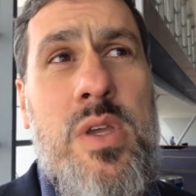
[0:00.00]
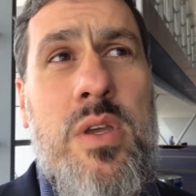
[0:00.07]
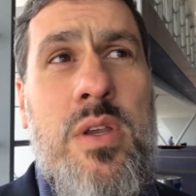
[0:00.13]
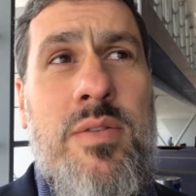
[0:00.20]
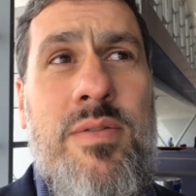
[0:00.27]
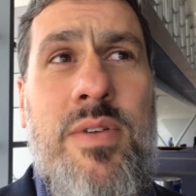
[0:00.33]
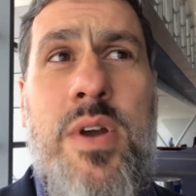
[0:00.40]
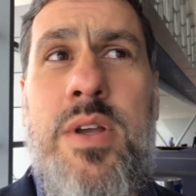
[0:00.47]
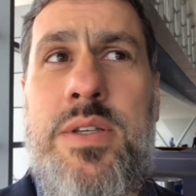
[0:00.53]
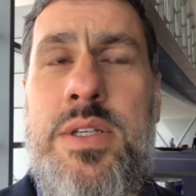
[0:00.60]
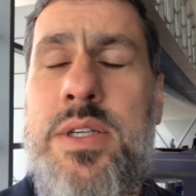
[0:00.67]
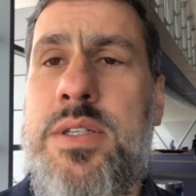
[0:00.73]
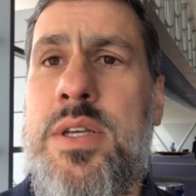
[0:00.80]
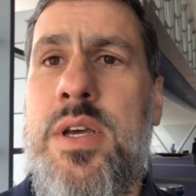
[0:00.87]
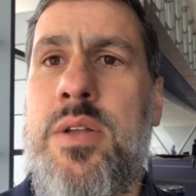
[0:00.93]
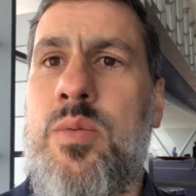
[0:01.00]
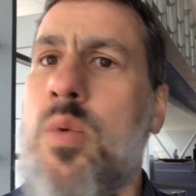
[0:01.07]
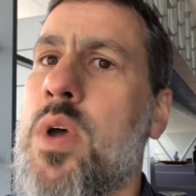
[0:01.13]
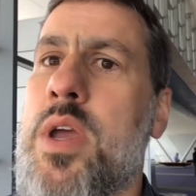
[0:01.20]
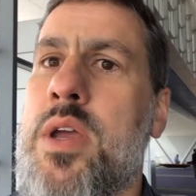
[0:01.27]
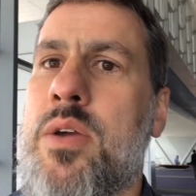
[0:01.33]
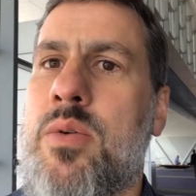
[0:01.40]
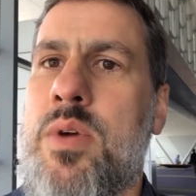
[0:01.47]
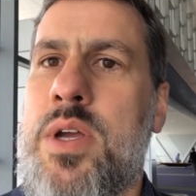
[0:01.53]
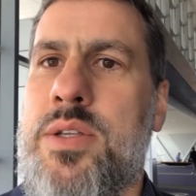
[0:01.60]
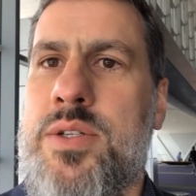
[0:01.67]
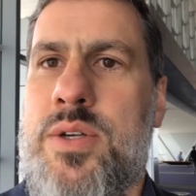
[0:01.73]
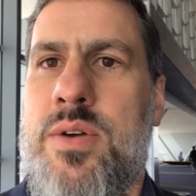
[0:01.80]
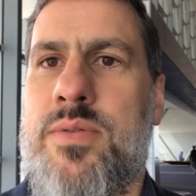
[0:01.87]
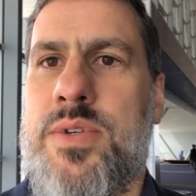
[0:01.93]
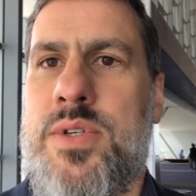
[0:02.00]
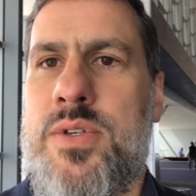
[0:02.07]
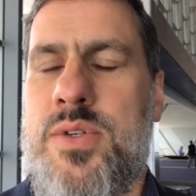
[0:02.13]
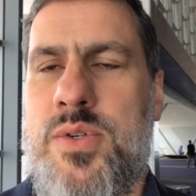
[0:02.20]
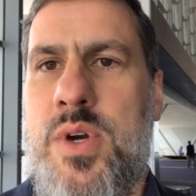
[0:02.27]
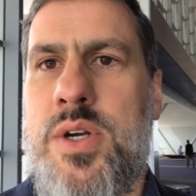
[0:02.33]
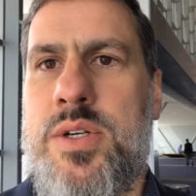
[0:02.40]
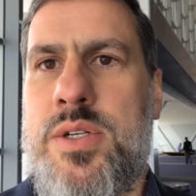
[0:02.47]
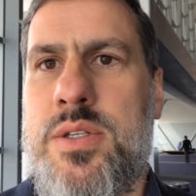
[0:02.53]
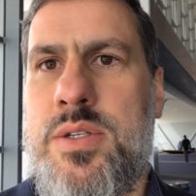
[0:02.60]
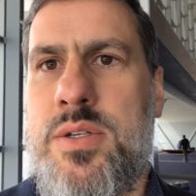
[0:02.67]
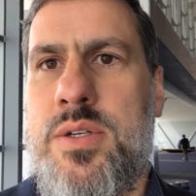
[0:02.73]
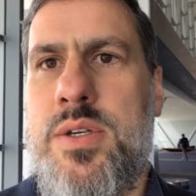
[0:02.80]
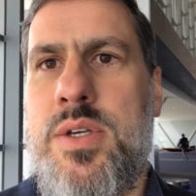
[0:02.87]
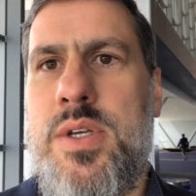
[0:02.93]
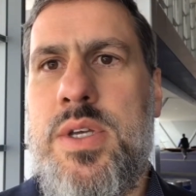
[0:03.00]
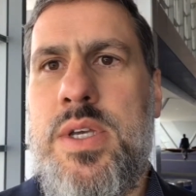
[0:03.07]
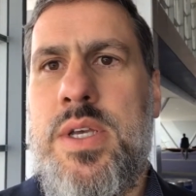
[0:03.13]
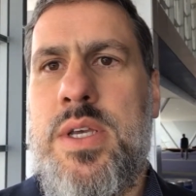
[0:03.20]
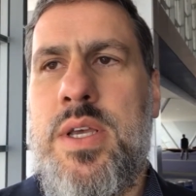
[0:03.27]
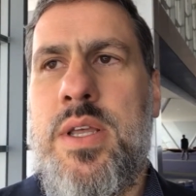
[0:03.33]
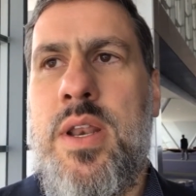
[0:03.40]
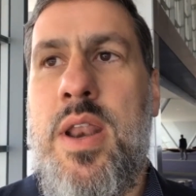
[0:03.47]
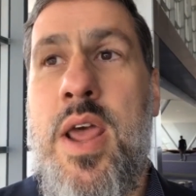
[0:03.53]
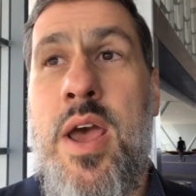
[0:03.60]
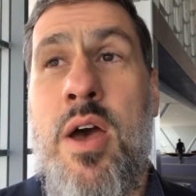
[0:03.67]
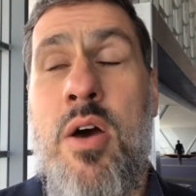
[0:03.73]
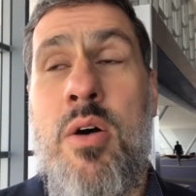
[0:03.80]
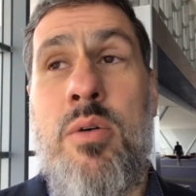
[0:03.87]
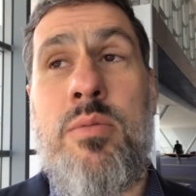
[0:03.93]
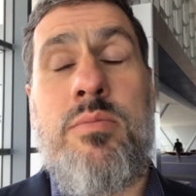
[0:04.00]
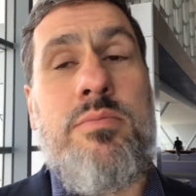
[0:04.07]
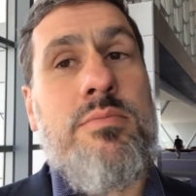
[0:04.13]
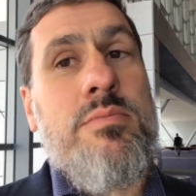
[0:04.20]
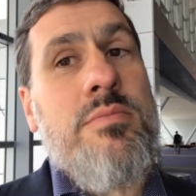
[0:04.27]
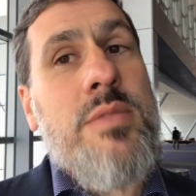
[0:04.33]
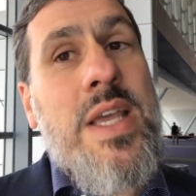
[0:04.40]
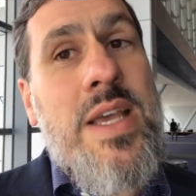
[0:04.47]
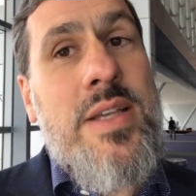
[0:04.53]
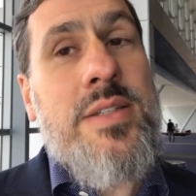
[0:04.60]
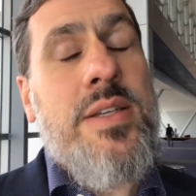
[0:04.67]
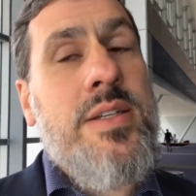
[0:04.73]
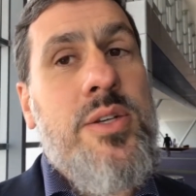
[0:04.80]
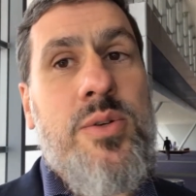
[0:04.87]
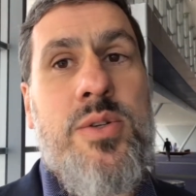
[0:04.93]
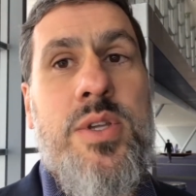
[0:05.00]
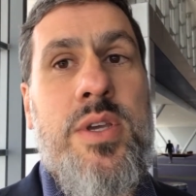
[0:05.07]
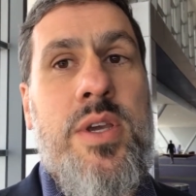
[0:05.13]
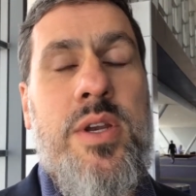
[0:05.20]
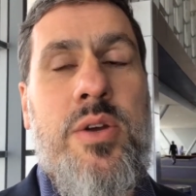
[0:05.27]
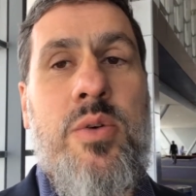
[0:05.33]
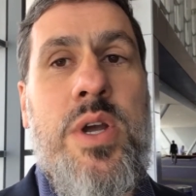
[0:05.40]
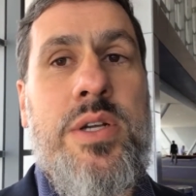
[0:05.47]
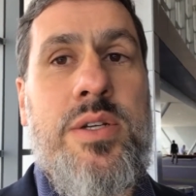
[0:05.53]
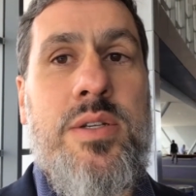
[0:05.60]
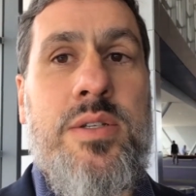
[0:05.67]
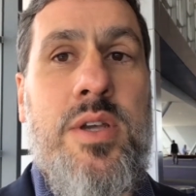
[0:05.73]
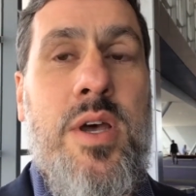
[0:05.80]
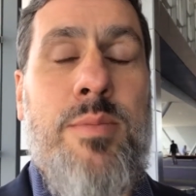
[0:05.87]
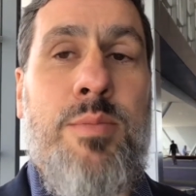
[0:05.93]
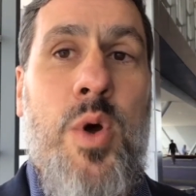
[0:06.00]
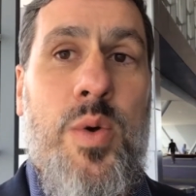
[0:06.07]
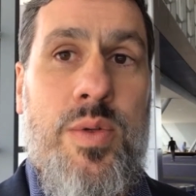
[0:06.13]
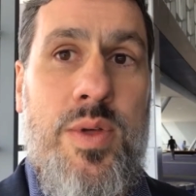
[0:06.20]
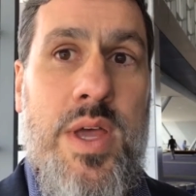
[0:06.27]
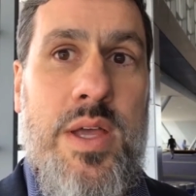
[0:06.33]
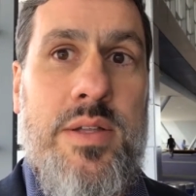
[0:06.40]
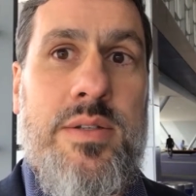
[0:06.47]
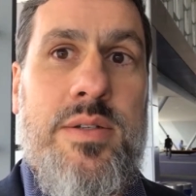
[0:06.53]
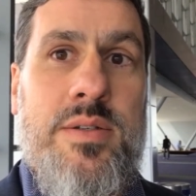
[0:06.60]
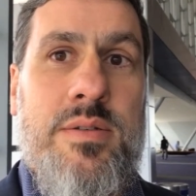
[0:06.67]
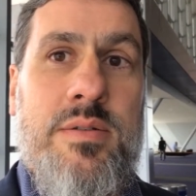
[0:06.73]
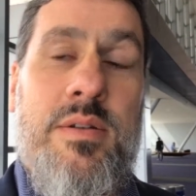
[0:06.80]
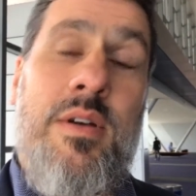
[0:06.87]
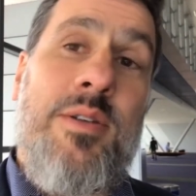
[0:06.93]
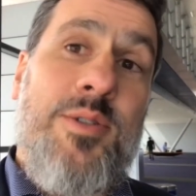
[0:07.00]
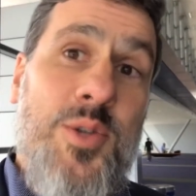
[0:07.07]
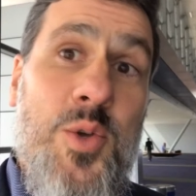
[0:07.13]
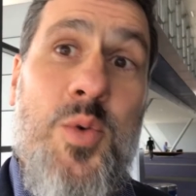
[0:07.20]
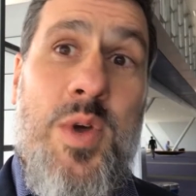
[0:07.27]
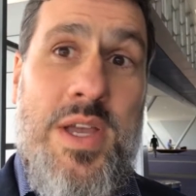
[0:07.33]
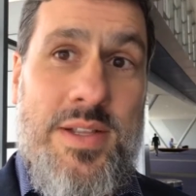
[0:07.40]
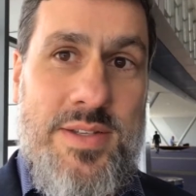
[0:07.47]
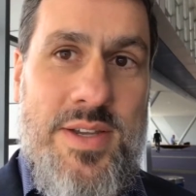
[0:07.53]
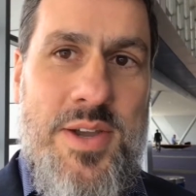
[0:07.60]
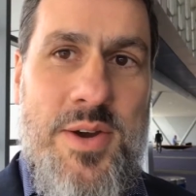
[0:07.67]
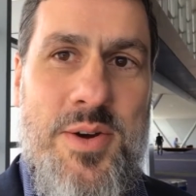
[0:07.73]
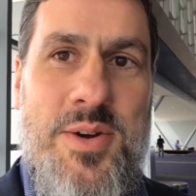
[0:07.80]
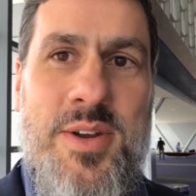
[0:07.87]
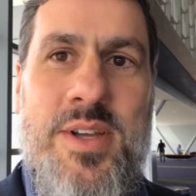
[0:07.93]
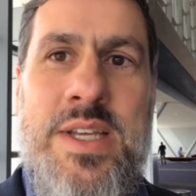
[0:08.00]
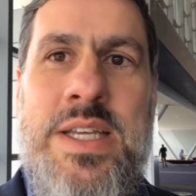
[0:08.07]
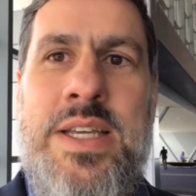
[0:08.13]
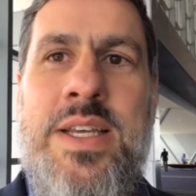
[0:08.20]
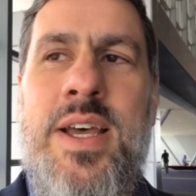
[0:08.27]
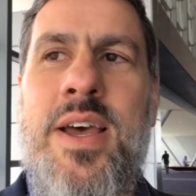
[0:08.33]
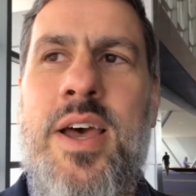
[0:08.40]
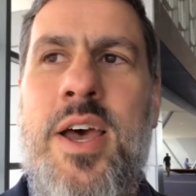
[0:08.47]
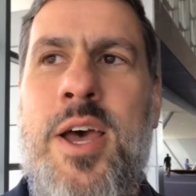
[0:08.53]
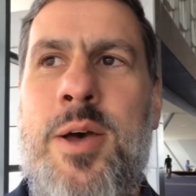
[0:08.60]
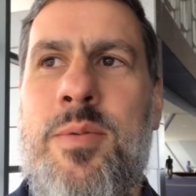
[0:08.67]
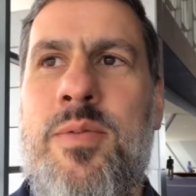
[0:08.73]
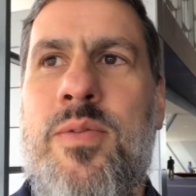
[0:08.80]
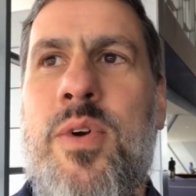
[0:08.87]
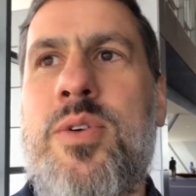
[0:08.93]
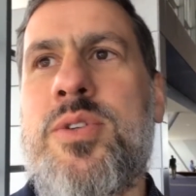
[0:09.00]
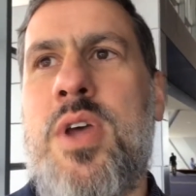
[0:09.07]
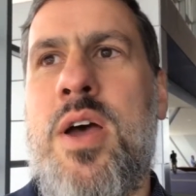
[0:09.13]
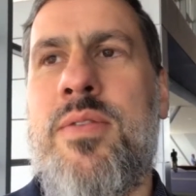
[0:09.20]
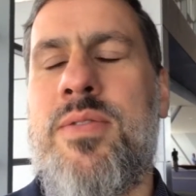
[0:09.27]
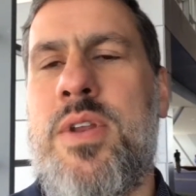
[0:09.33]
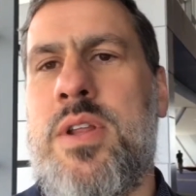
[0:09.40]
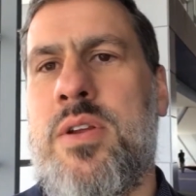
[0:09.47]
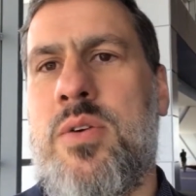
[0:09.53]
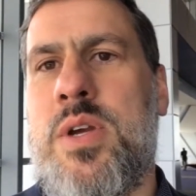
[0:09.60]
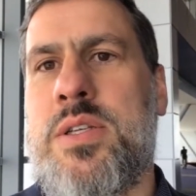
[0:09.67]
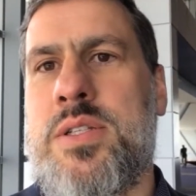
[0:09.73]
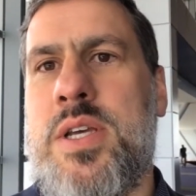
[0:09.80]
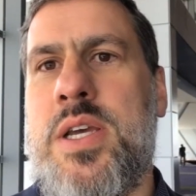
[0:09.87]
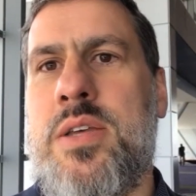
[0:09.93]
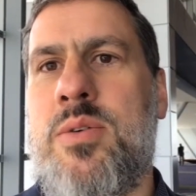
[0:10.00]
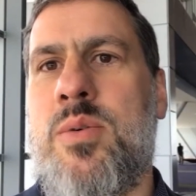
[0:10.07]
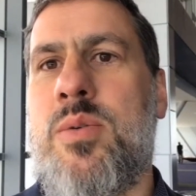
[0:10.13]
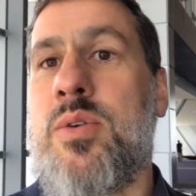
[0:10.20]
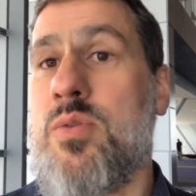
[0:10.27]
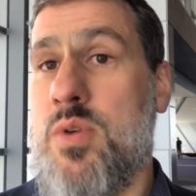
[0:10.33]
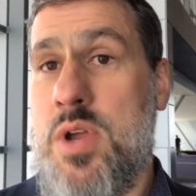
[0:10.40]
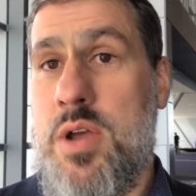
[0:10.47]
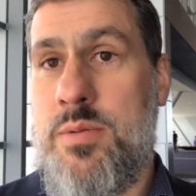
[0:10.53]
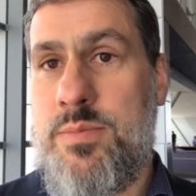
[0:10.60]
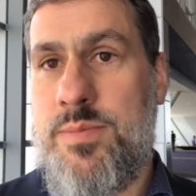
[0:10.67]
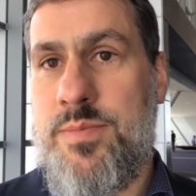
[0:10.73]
in a very detailed way, create service instructions. Now, it has interesting integrations on both ends, on two ends here. First off, it integrates tightly with Creo.